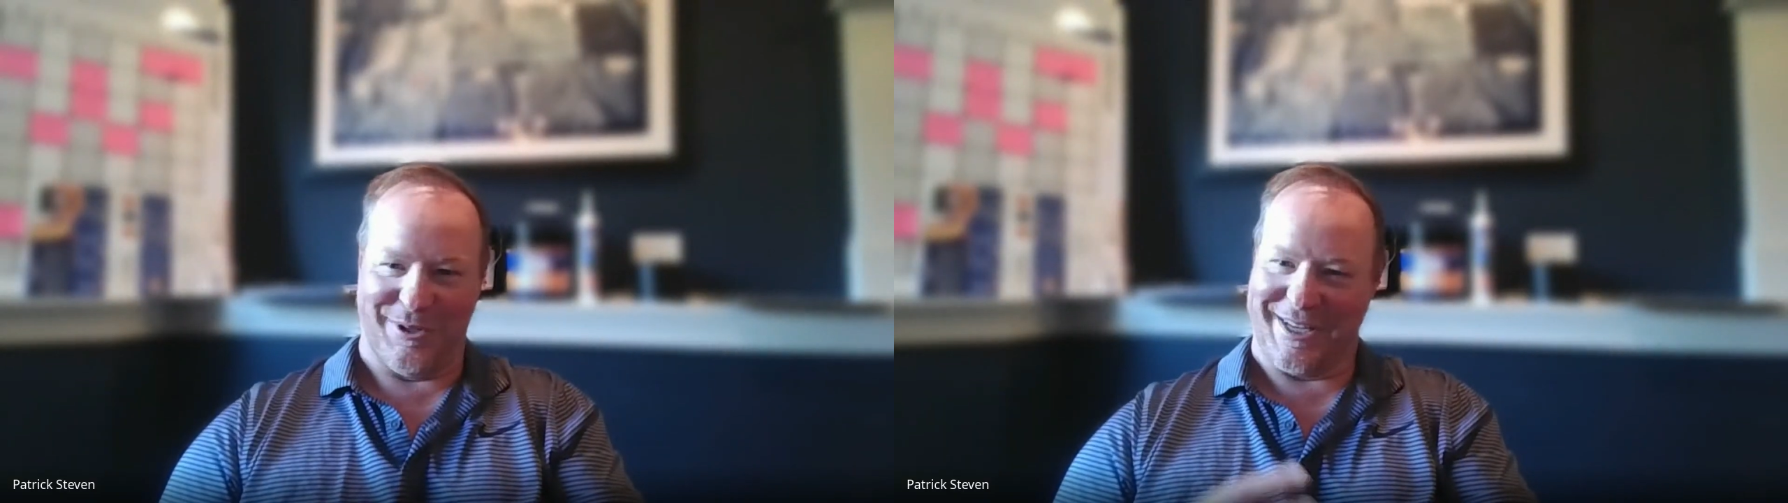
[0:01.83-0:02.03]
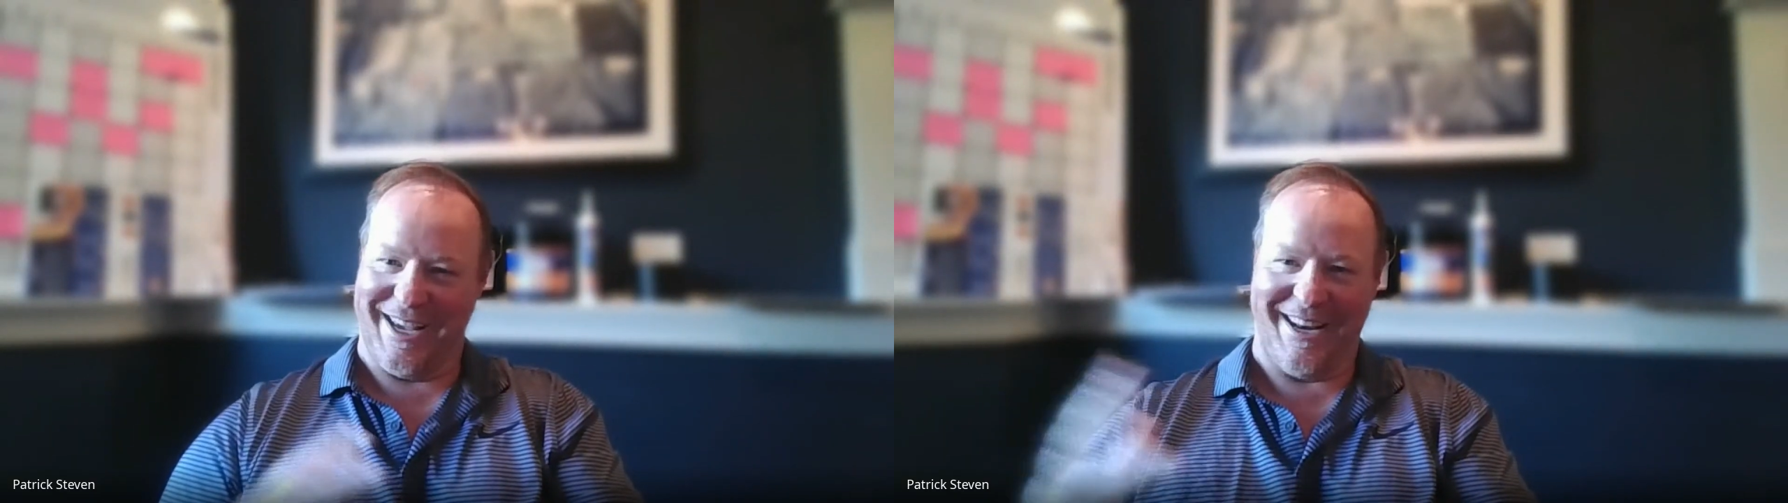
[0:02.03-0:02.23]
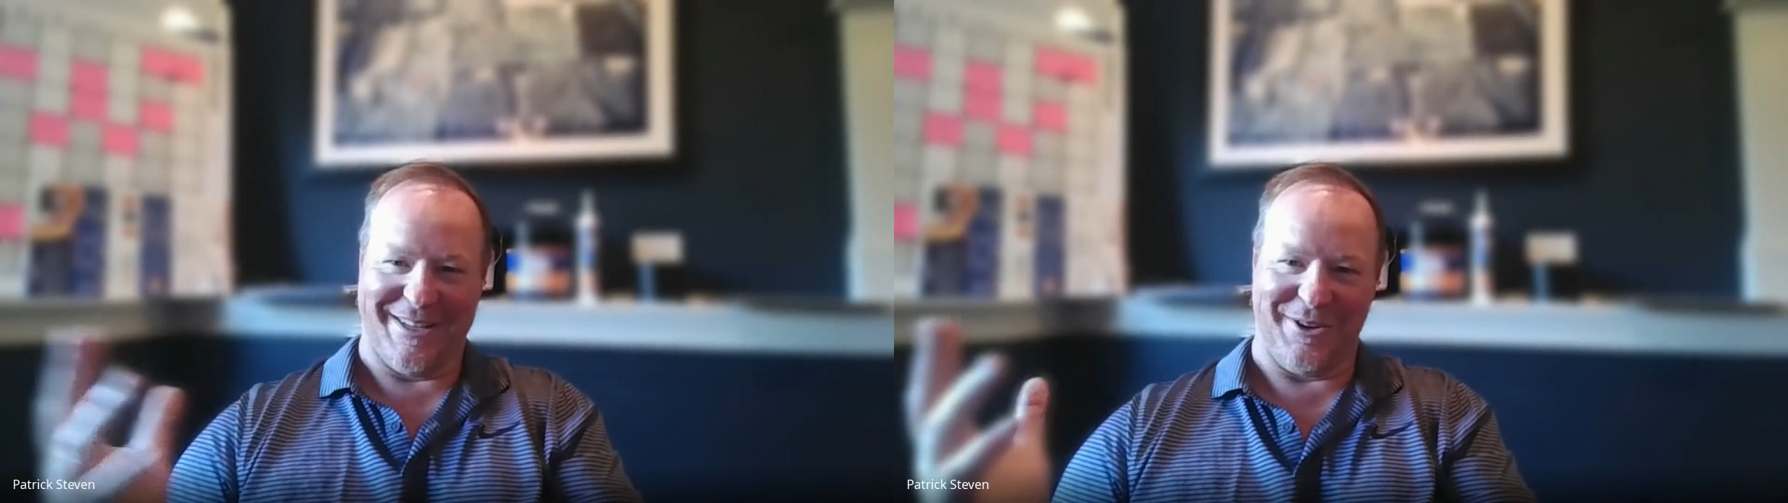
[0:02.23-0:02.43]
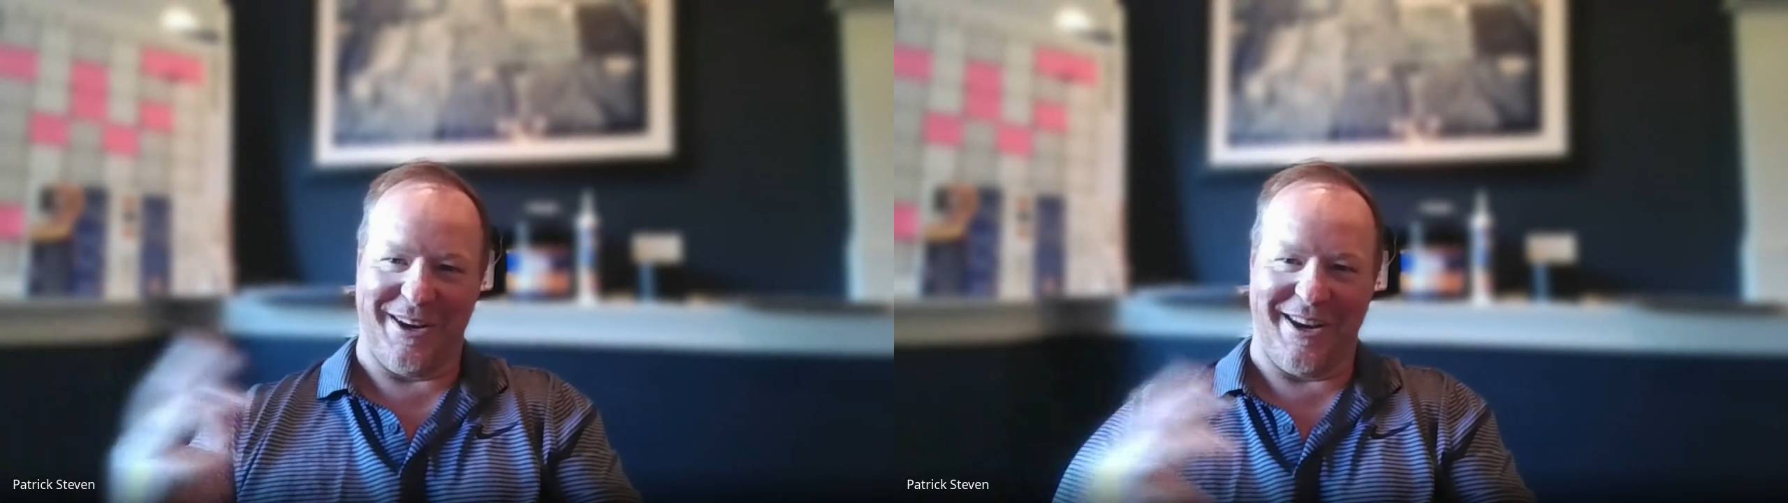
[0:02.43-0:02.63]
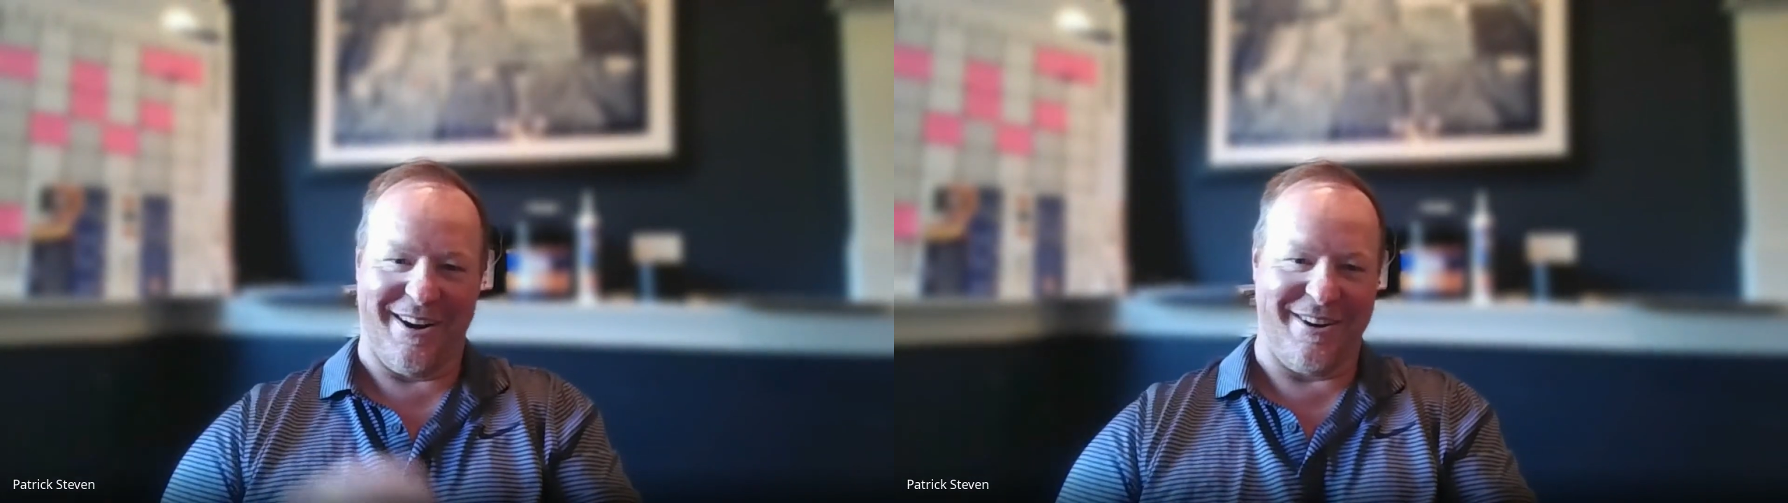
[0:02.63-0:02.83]
just get into
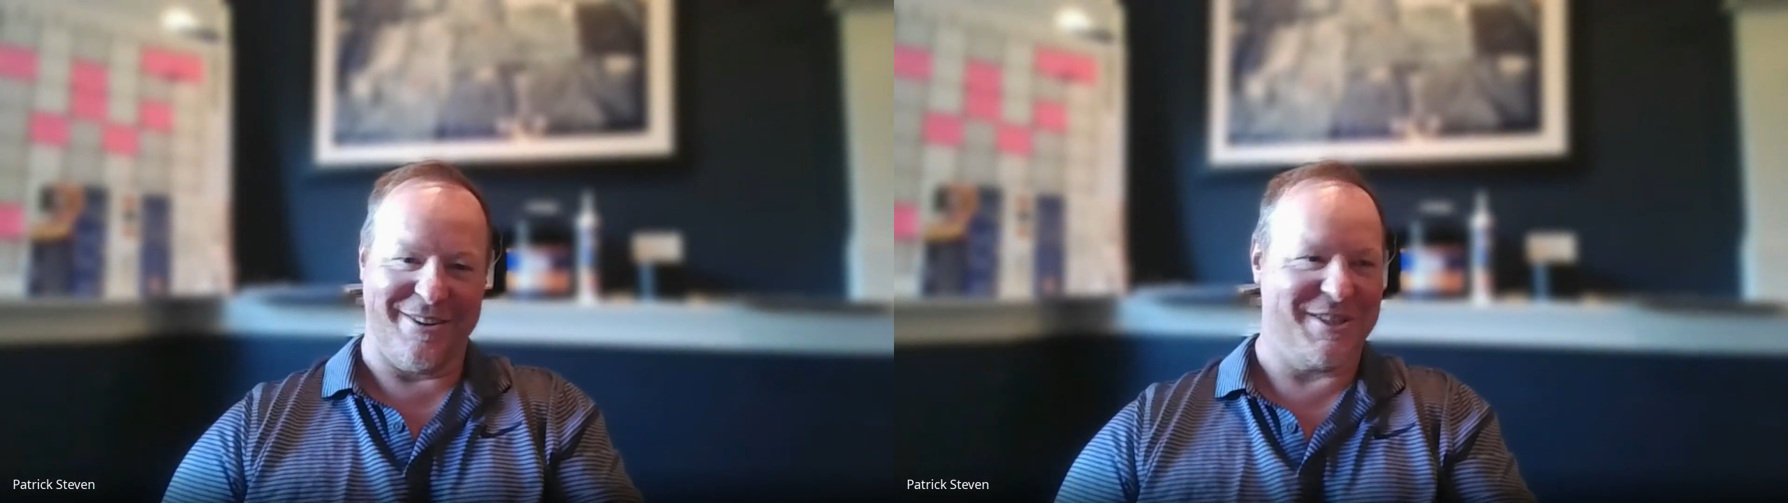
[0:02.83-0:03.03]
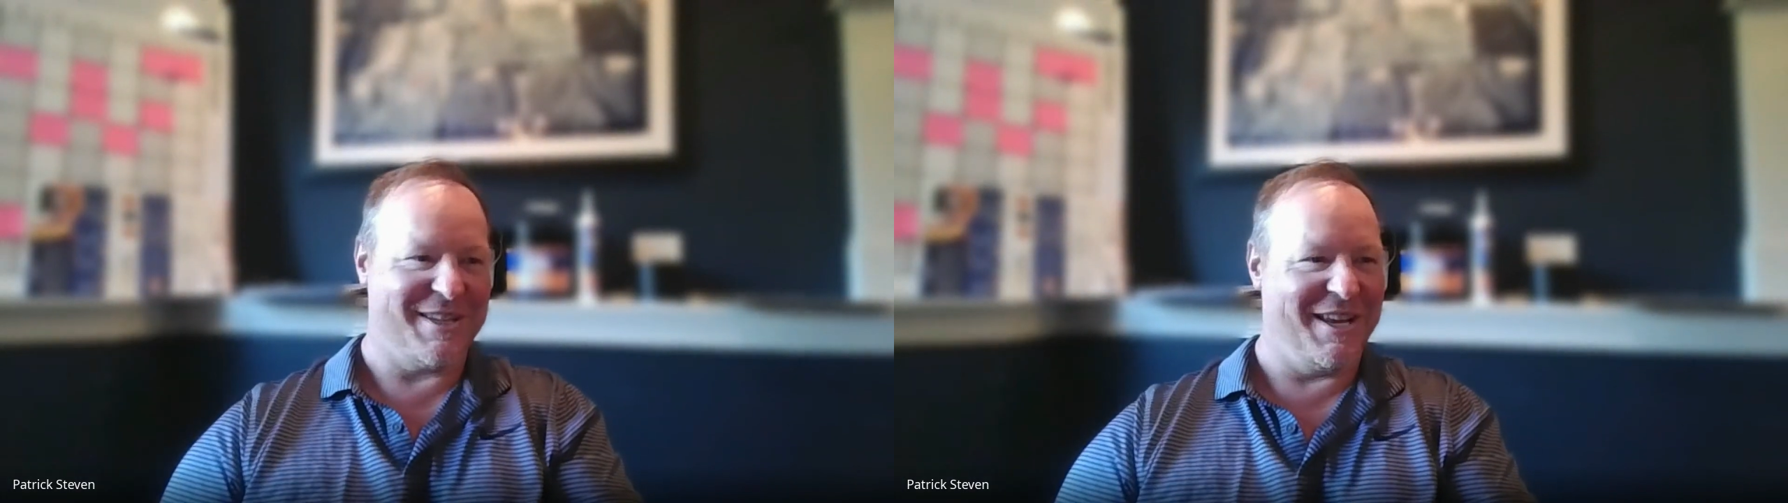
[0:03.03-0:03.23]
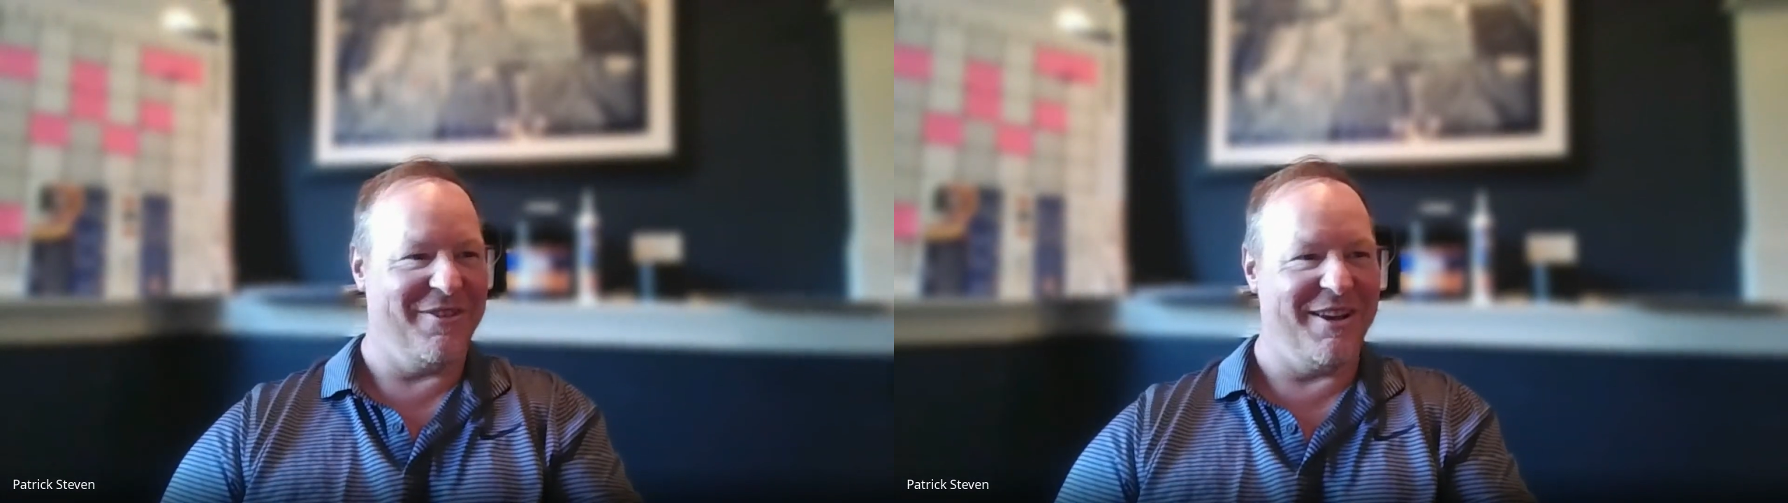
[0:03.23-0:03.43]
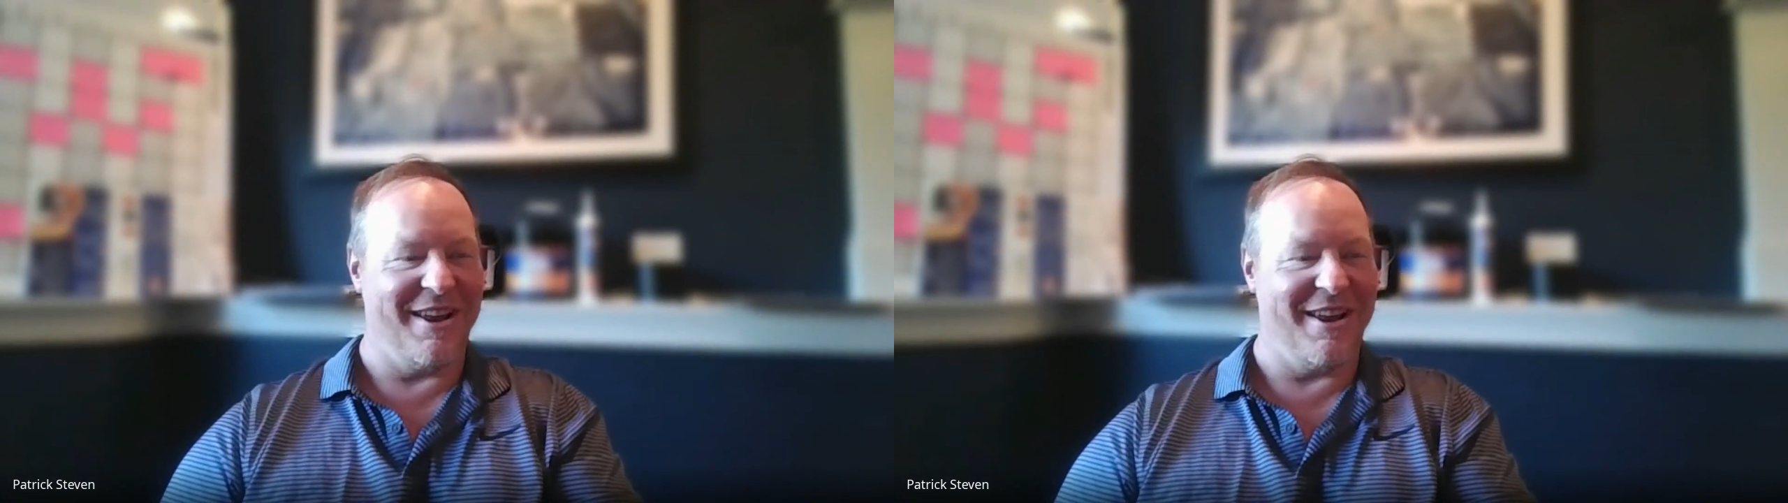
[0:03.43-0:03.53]
it here, Stephen.